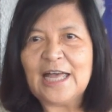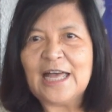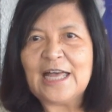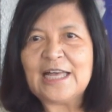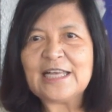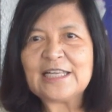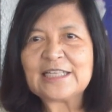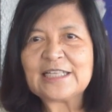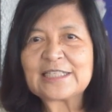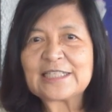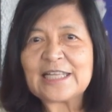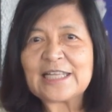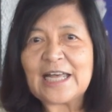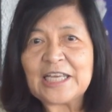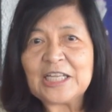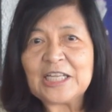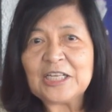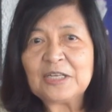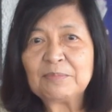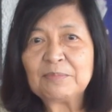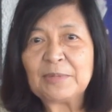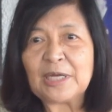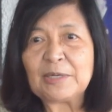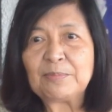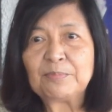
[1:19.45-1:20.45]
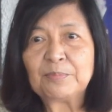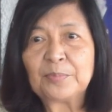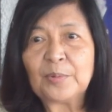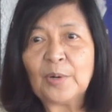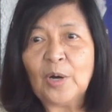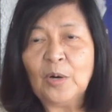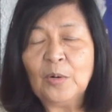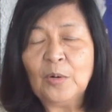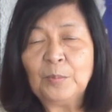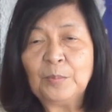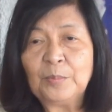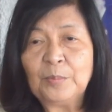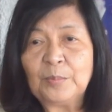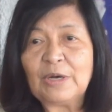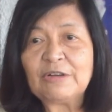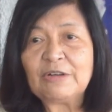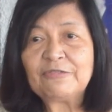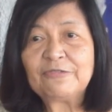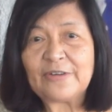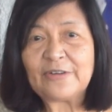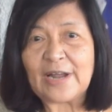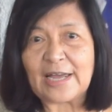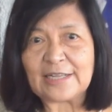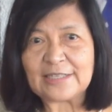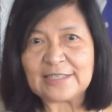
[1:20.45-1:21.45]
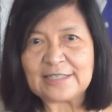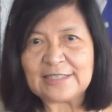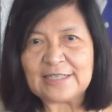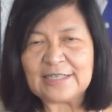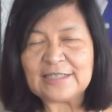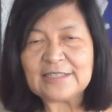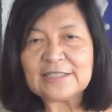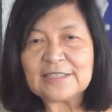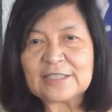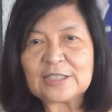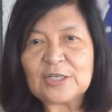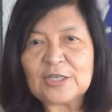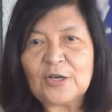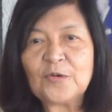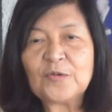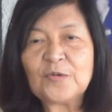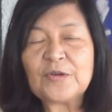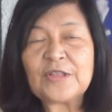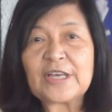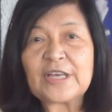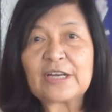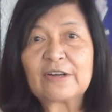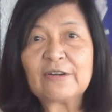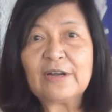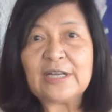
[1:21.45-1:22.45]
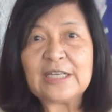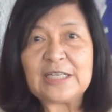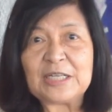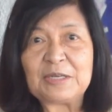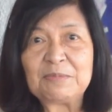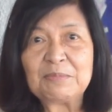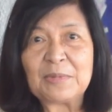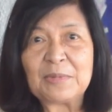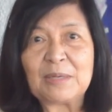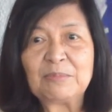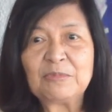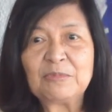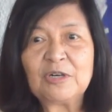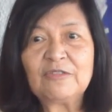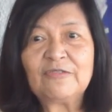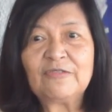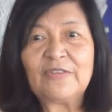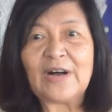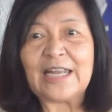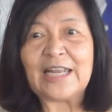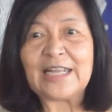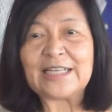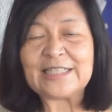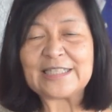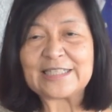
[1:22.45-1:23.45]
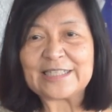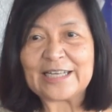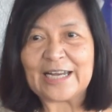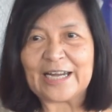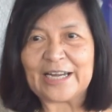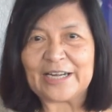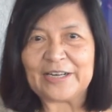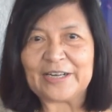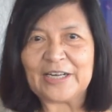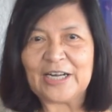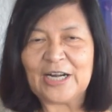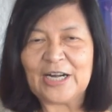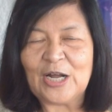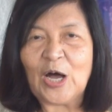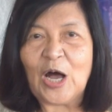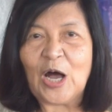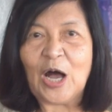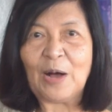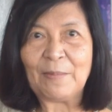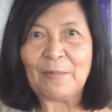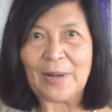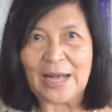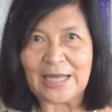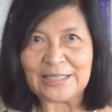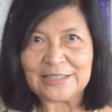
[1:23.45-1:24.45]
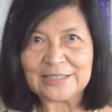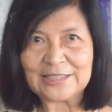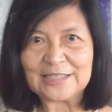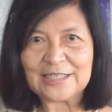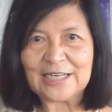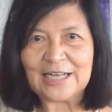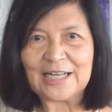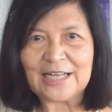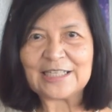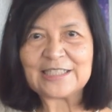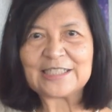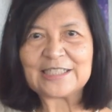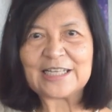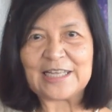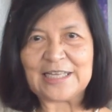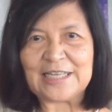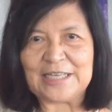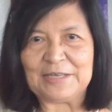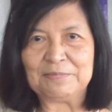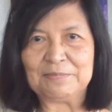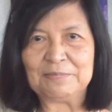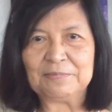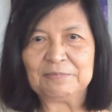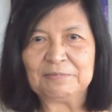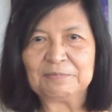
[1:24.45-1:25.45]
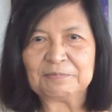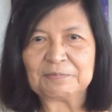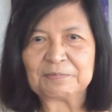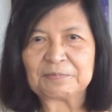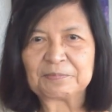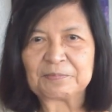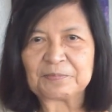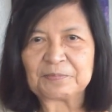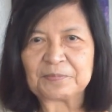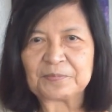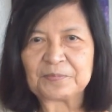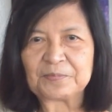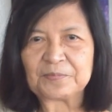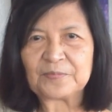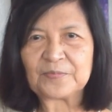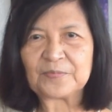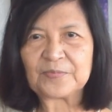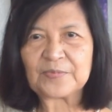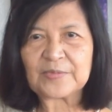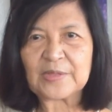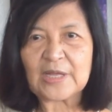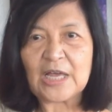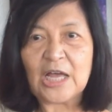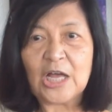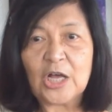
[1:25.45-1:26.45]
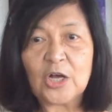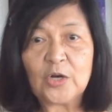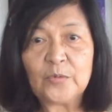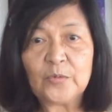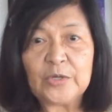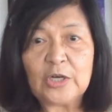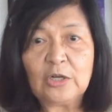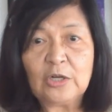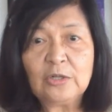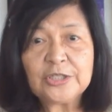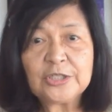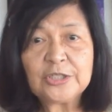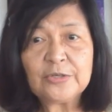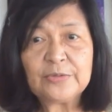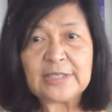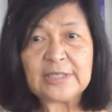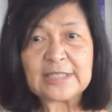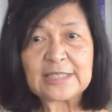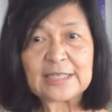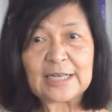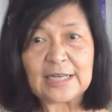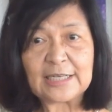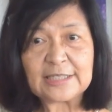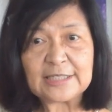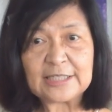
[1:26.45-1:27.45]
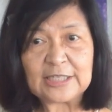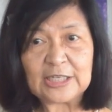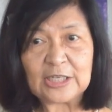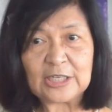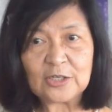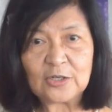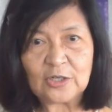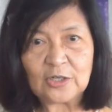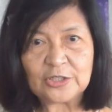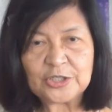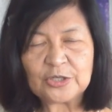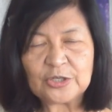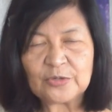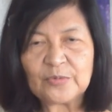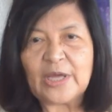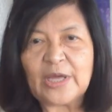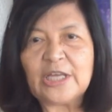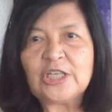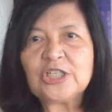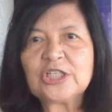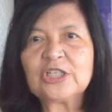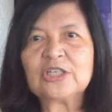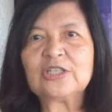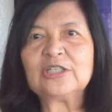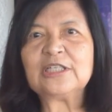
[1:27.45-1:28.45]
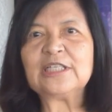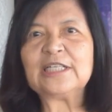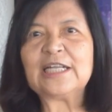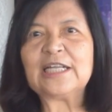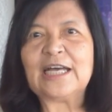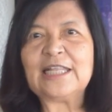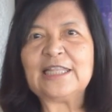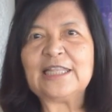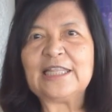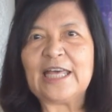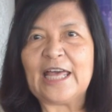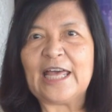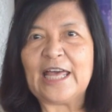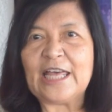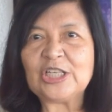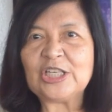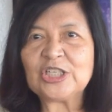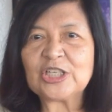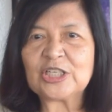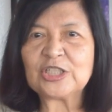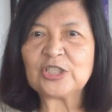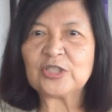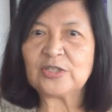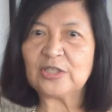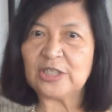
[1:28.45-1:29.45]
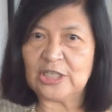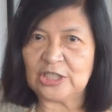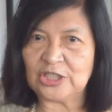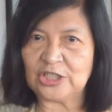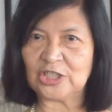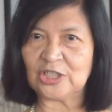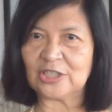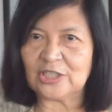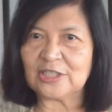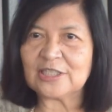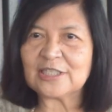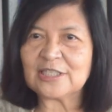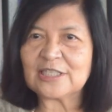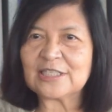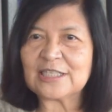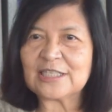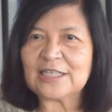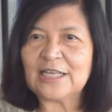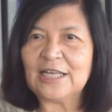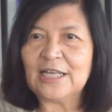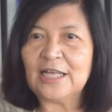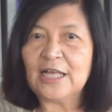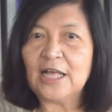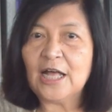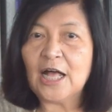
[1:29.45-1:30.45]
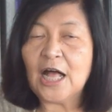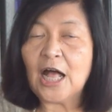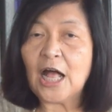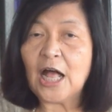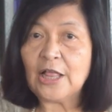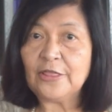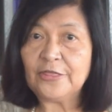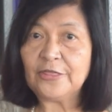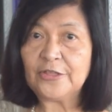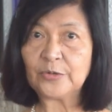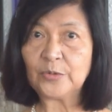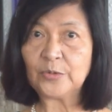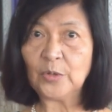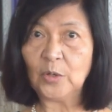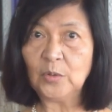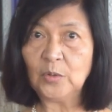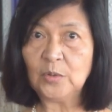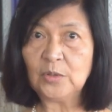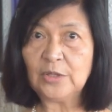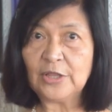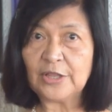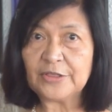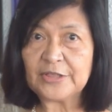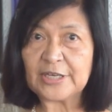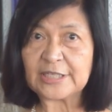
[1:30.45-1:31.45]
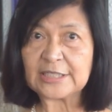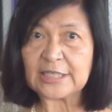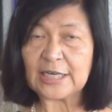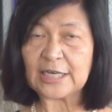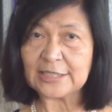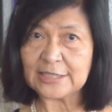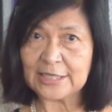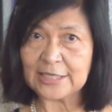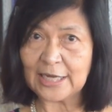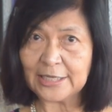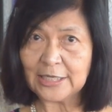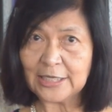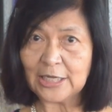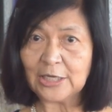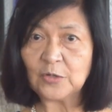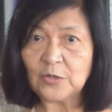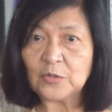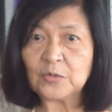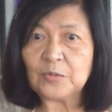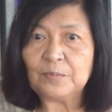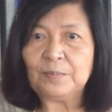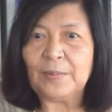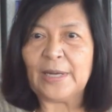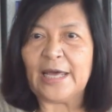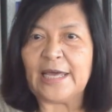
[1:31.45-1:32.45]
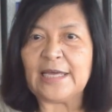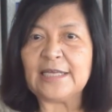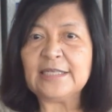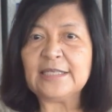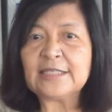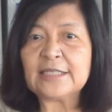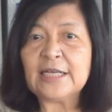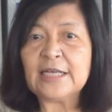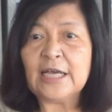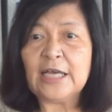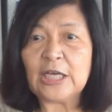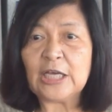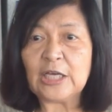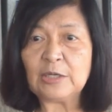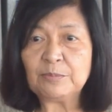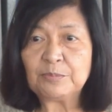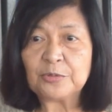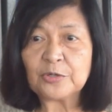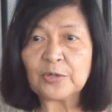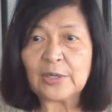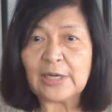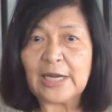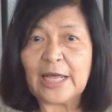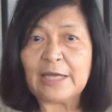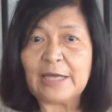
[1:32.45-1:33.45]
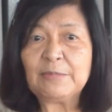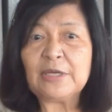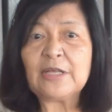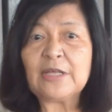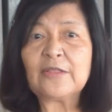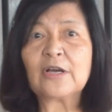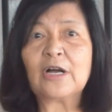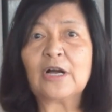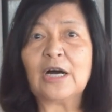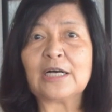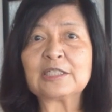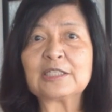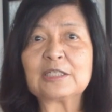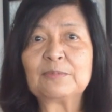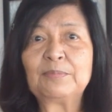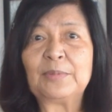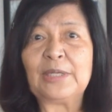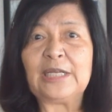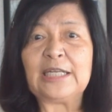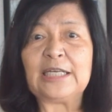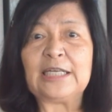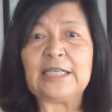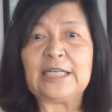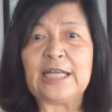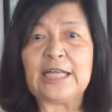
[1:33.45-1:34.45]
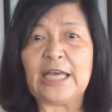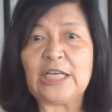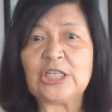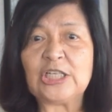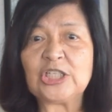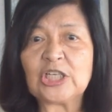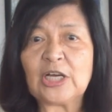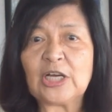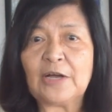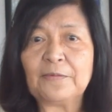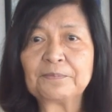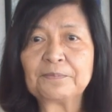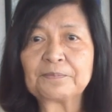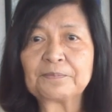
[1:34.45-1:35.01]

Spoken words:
signed by Pope Francis with the Grand Imam of Al-Azhar, Ahmad Al-Taib. We also discussed enculturation and the Asian traditions, and the role that dialogue plays in proclaiming the gospel in Asia.